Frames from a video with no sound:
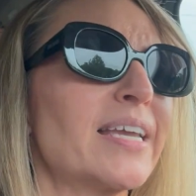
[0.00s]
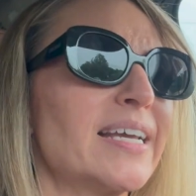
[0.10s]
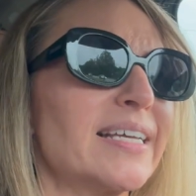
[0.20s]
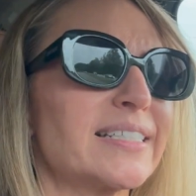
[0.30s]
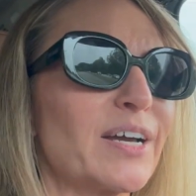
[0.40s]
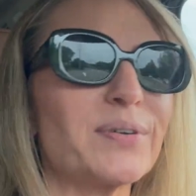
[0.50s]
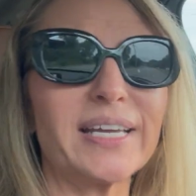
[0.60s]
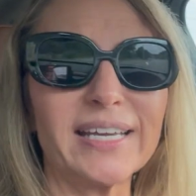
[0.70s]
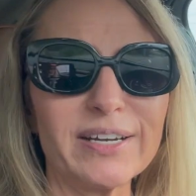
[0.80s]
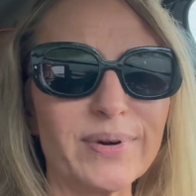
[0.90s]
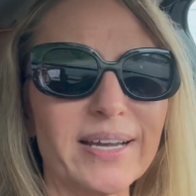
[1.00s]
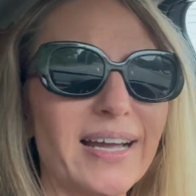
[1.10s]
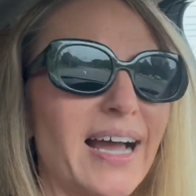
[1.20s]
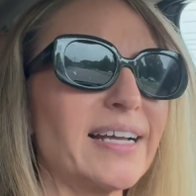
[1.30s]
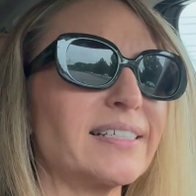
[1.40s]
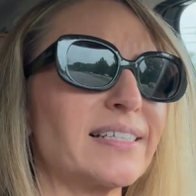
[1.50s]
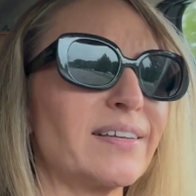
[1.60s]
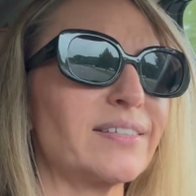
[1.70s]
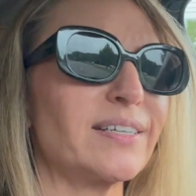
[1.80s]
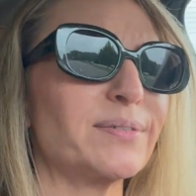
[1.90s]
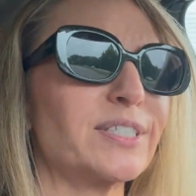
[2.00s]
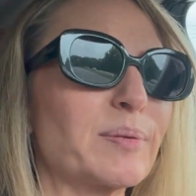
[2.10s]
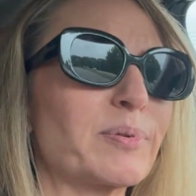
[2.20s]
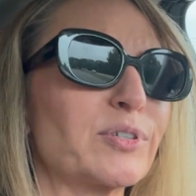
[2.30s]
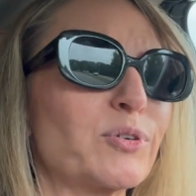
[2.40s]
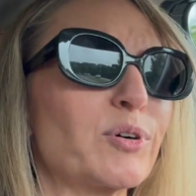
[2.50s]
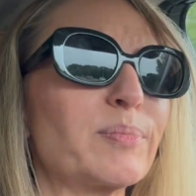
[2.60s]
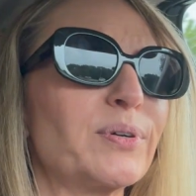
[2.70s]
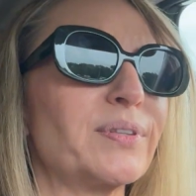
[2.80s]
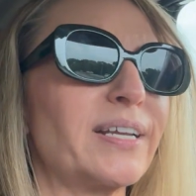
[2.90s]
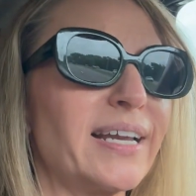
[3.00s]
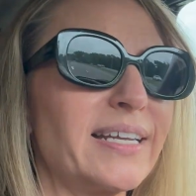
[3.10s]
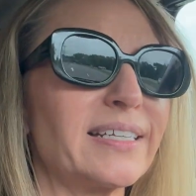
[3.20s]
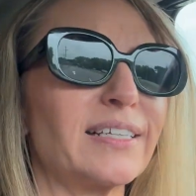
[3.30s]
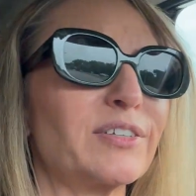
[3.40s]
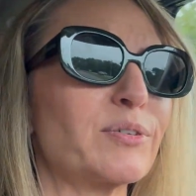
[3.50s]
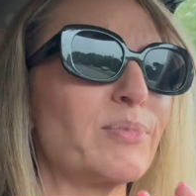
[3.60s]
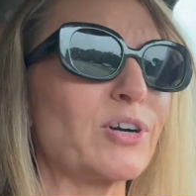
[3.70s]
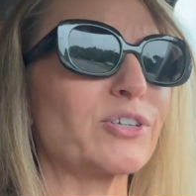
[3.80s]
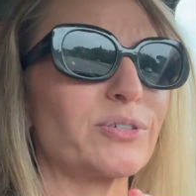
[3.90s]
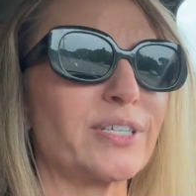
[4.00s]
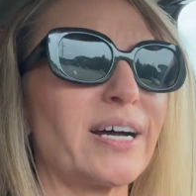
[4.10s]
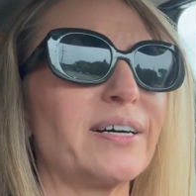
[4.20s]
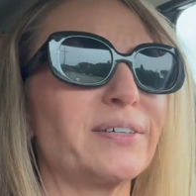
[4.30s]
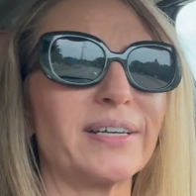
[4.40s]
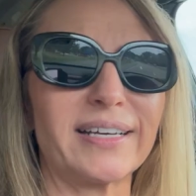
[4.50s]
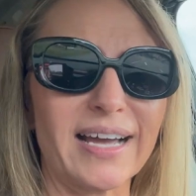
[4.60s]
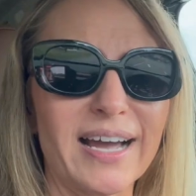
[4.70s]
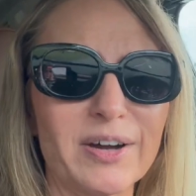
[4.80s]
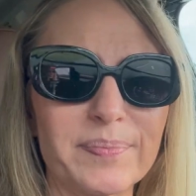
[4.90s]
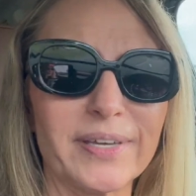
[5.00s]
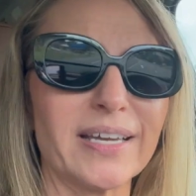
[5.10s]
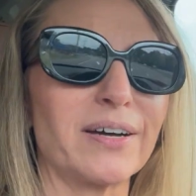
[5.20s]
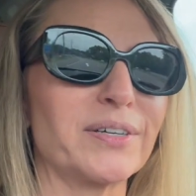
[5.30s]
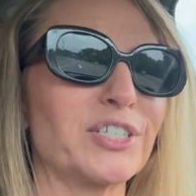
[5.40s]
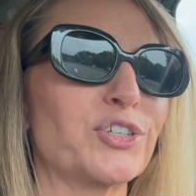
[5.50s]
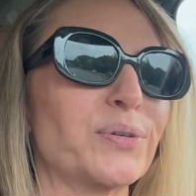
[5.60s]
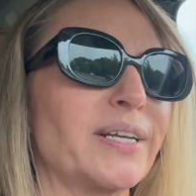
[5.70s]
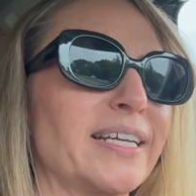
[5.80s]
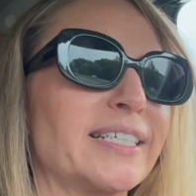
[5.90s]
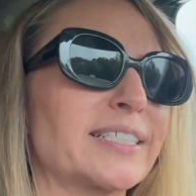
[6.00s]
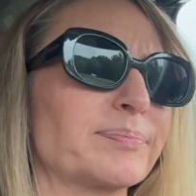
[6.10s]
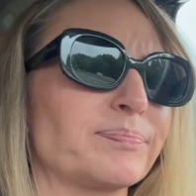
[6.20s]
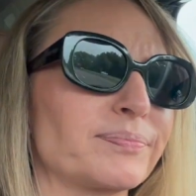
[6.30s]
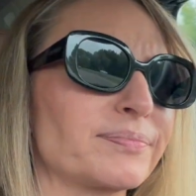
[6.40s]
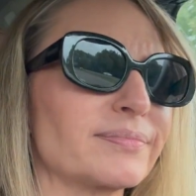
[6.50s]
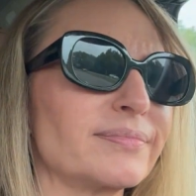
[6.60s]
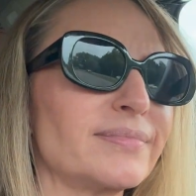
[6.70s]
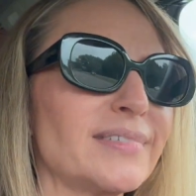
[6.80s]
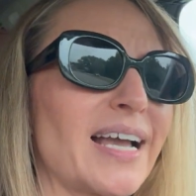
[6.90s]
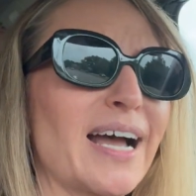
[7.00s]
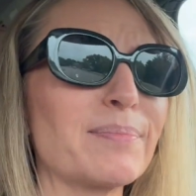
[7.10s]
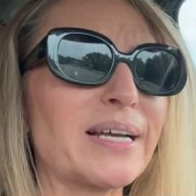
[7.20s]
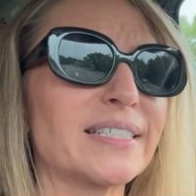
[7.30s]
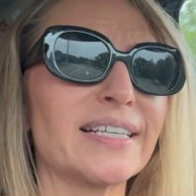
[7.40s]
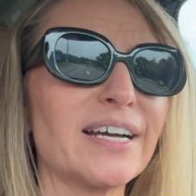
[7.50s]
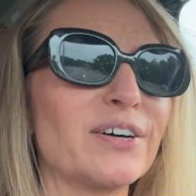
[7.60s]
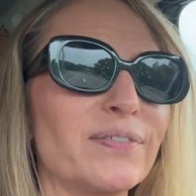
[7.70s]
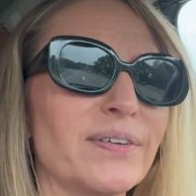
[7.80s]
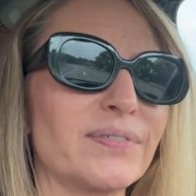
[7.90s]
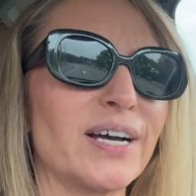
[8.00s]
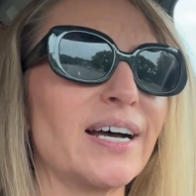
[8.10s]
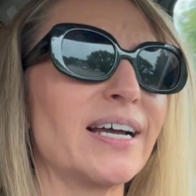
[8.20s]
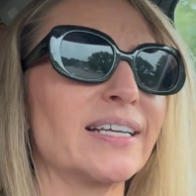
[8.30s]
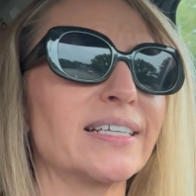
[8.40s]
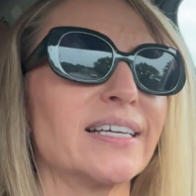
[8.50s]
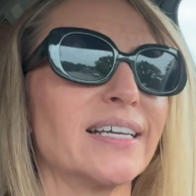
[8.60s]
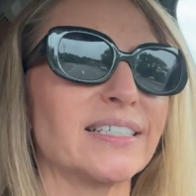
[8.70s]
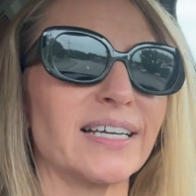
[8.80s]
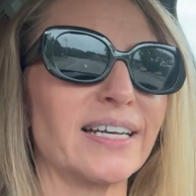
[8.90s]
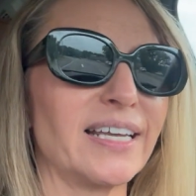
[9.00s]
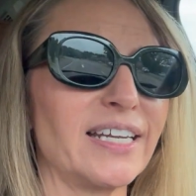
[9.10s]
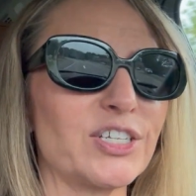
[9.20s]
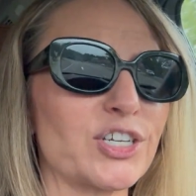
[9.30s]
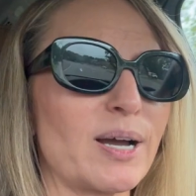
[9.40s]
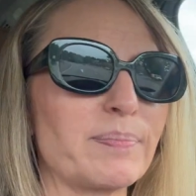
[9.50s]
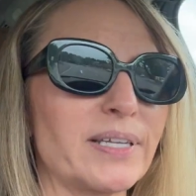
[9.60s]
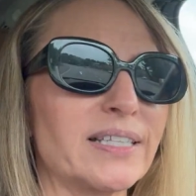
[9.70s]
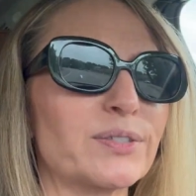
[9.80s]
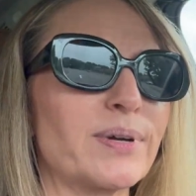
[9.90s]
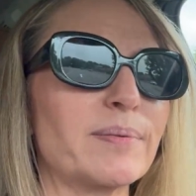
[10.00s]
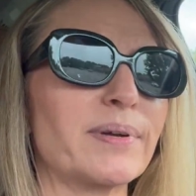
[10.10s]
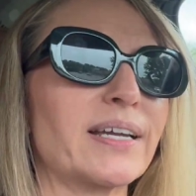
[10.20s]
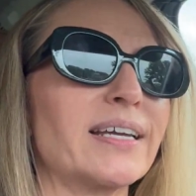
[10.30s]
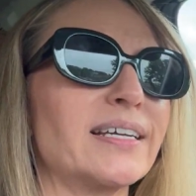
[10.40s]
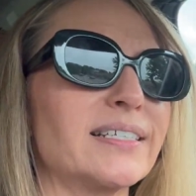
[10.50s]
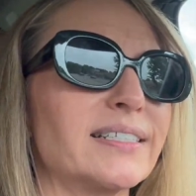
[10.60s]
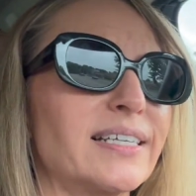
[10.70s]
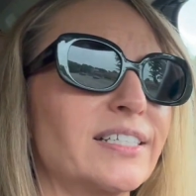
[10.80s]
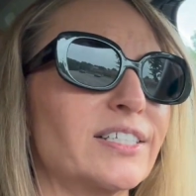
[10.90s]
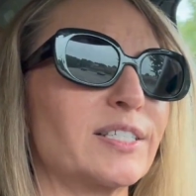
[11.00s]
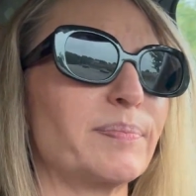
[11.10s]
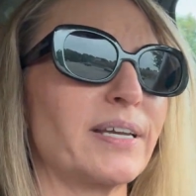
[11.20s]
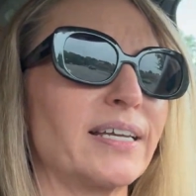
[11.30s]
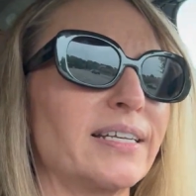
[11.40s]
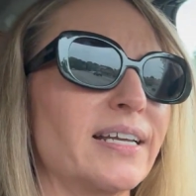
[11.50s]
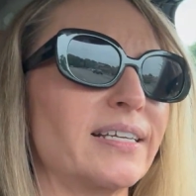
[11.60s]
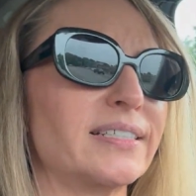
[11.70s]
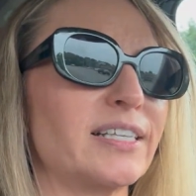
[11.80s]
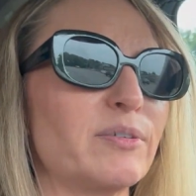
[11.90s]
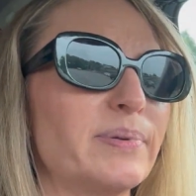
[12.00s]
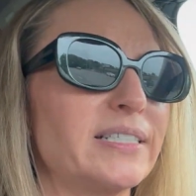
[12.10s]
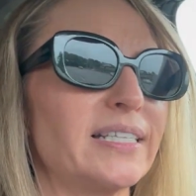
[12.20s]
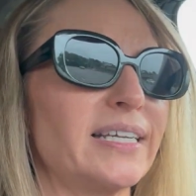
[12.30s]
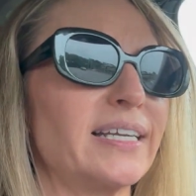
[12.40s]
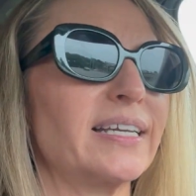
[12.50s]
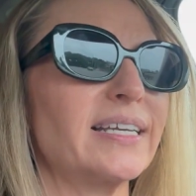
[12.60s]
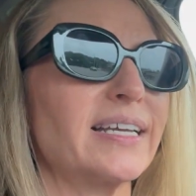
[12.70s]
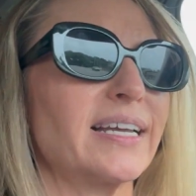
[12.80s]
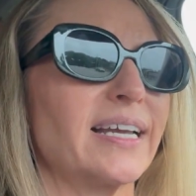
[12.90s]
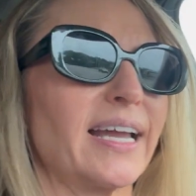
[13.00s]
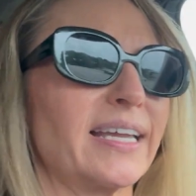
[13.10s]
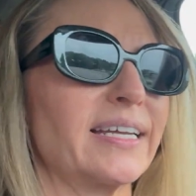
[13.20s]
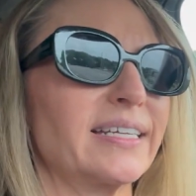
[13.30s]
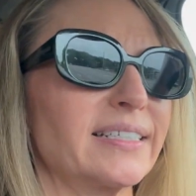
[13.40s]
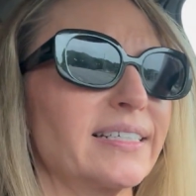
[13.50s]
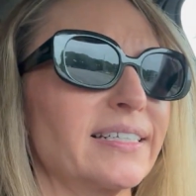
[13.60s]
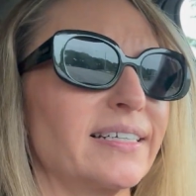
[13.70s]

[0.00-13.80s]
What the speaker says: So anyway, I just thought that it was super adorable that he did a little Marshall's haul, and I hope that y'all enjoyed it. I myself have not done any shopping this week because it's just been so busy, and